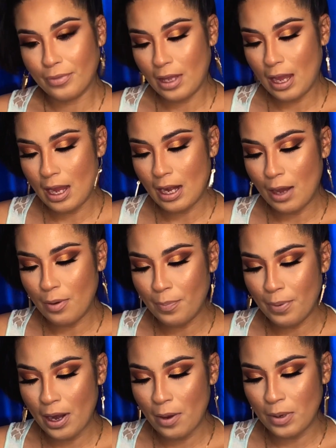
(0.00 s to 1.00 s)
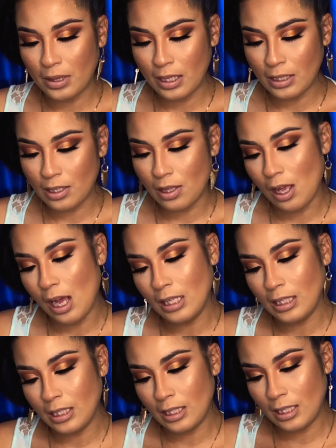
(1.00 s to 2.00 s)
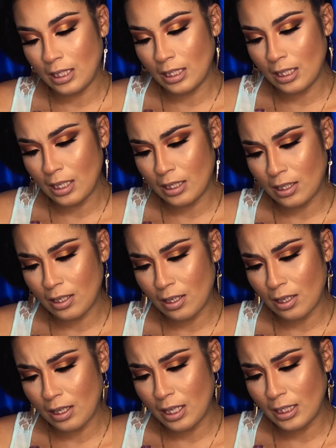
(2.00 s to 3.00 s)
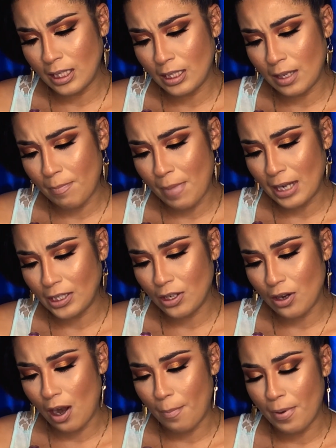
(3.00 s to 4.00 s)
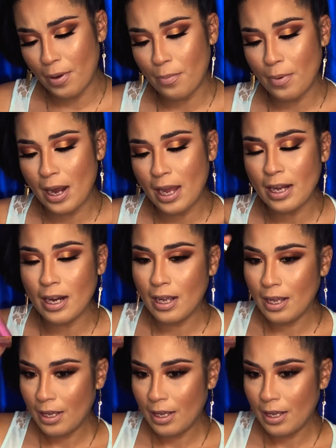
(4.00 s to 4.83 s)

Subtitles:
Okay, and I would pair it with this gloss. This is a Magic Carpet Ride.